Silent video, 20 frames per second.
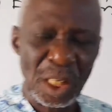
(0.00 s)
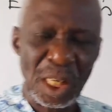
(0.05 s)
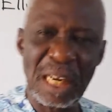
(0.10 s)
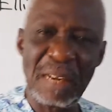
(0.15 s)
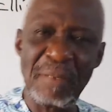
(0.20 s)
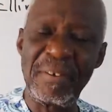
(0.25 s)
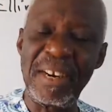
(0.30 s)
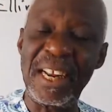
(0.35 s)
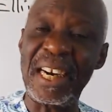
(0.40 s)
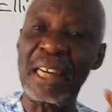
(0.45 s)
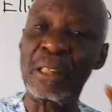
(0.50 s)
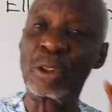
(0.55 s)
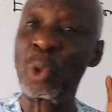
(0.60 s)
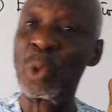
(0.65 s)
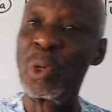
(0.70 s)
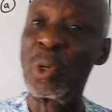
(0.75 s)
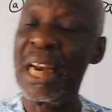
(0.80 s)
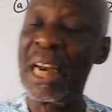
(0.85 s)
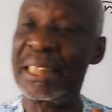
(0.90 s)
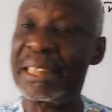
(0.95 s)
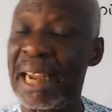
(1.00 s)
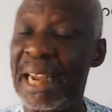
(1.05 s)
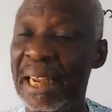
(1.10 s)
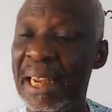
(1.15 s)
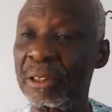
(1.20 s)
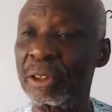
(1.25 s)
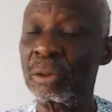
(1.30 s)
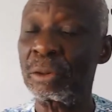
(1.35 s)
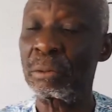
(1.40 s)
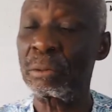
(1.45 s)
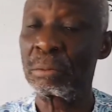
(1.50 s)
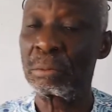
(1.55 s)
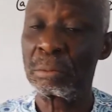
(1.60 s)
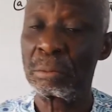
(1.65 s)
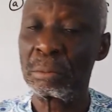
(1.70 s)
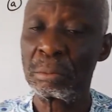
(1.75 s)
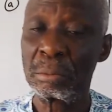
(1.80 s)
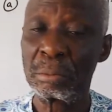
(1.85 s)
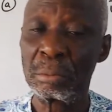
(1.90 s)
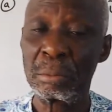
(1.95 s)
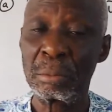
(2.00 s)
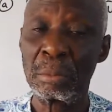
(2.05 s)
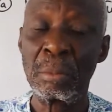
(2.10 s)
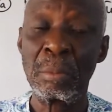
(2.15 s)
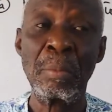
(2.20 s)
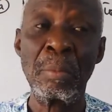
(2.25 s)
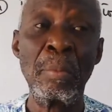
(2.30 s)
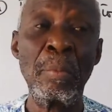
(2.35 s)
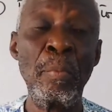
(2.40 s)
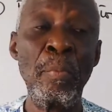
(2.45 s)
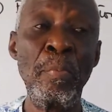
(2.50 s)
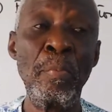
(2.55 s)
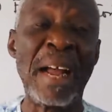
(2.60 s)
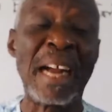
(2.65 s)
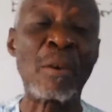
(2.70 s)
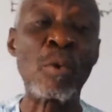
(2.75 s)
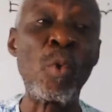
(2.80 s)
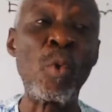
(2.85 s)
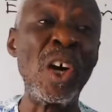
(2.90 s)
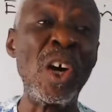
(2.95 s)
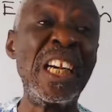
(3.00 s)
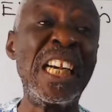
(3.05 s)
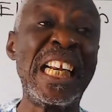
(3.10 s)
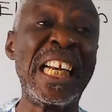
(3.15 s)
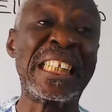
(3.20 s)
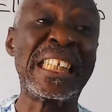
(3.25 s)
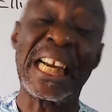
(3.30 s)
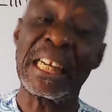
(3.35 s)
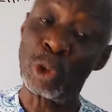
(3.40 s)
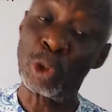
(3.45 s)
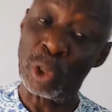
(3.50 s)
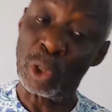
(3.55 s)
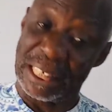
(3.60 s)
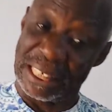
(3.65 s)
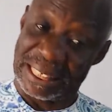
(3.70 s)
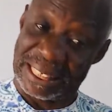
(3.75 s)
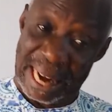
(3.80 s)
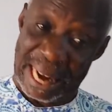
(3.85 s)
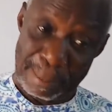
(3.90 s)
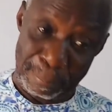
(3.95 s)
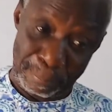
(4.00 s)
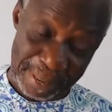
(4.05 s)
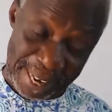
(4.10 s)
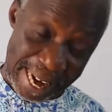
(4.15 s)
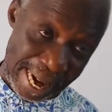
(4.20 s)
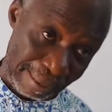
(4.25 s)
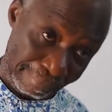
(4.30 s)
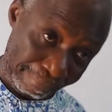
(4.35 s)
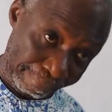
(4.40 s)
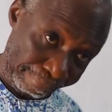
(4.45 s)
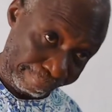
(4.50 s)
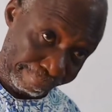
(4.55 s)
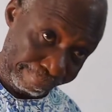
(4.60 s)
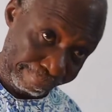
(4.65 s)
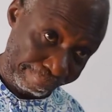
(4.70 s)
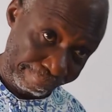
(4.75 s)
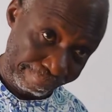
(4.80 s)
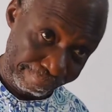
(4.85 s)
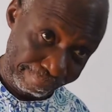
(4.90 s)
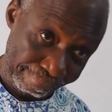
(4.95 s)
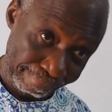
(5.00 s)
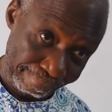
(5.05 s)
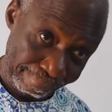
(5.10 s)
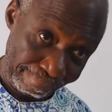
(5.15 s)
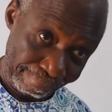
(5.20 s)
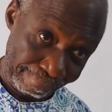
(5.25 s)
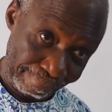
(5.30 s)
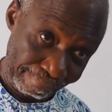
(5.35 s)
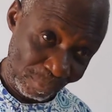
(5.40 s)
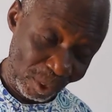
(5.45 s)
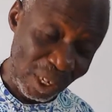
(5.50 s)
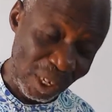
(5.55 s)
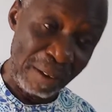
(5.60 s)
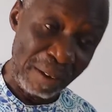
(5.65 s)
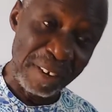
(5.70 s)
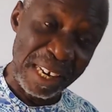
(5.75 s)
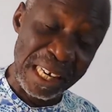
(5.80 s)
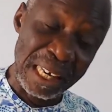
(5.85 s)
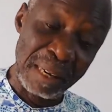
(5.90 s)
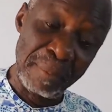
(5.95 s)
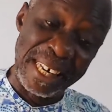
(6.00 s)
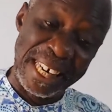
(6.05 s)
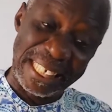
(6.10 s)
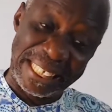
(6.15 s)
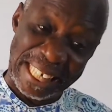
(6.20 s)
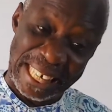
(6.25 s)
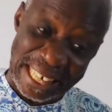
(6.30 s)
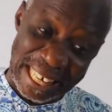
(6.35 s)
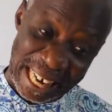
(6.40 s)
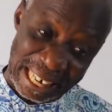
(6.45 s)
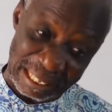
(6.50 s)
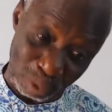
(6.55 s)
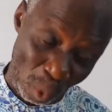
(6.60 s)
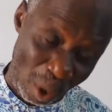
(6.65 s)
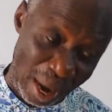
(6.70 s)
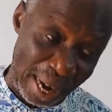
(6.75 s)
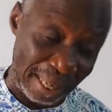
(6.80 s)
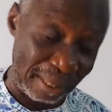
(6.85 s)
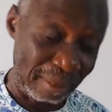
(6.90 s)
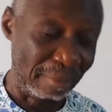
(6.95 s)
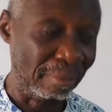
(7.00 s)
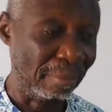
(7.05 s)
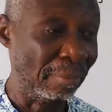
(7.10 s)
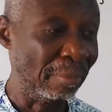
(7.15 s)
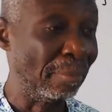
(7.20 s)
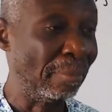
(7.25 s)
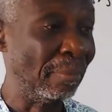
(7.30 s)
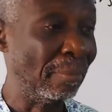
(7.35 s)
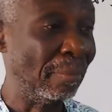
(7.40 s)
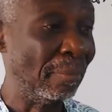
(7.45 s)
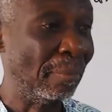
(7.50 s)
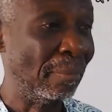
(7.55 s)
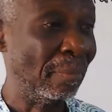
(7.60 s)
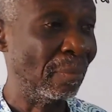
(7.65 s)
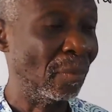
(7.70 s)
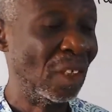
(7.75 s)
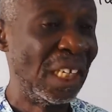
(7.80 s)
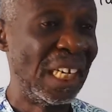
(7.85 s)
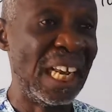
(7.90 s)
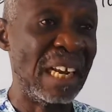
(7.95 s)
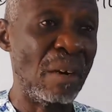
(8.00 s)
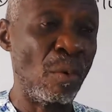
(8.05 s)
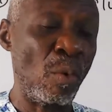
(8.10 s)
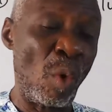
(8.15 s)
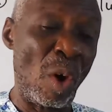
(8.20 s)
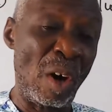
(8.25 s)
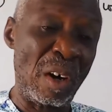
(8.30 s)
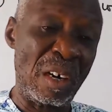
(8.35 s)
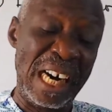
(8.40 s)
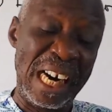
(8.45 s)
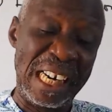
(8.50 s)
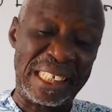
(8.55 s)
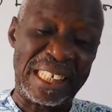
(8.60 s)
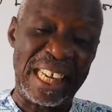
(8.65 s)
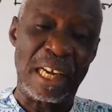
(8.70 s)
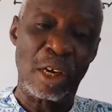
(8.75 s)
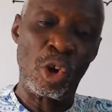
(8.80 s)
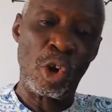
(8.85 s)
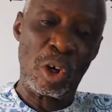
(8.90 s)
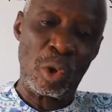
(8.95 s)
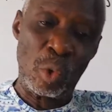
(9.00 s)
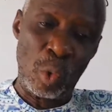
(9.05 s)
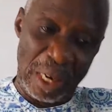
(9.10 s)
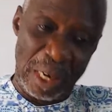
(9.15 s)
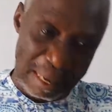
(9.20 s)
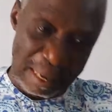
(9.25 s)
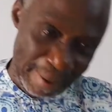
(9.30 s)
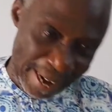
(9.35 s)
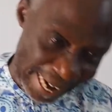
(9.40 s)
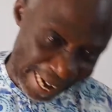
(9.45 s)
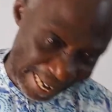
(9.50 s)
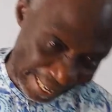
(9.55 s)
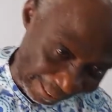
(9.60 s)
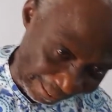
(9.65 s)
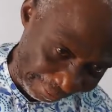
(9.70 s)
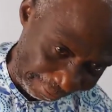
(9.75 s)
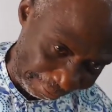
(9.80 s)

If there are 2 letters, make 1 letter to disappear. You have eliminated that one. Then 1 letter alone will remain.